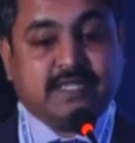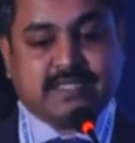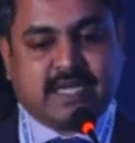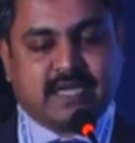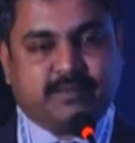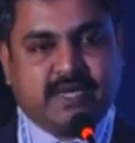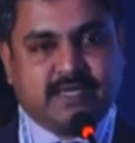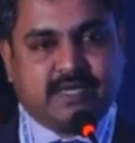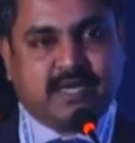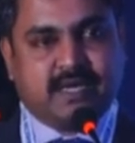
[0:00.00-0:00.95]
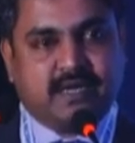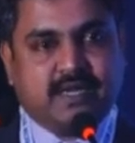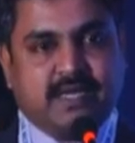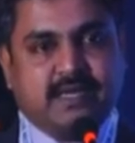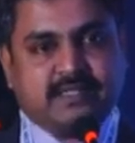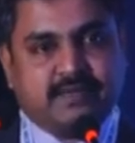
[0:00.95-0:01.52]
things are being done
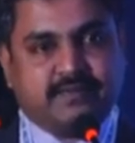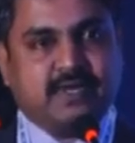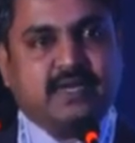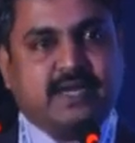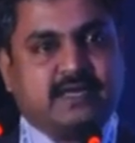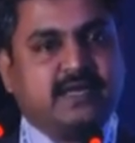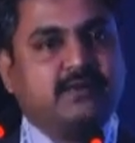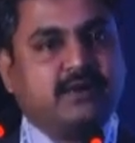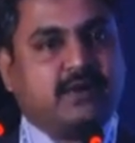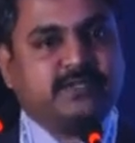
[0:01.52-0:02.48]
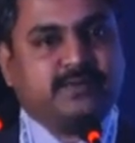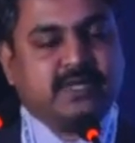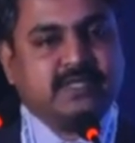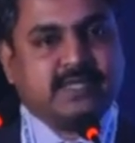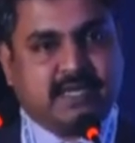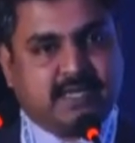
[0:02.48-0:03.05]
in several entry-level
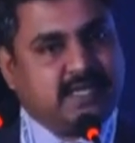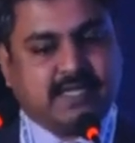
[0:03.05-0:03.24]
hospitals already.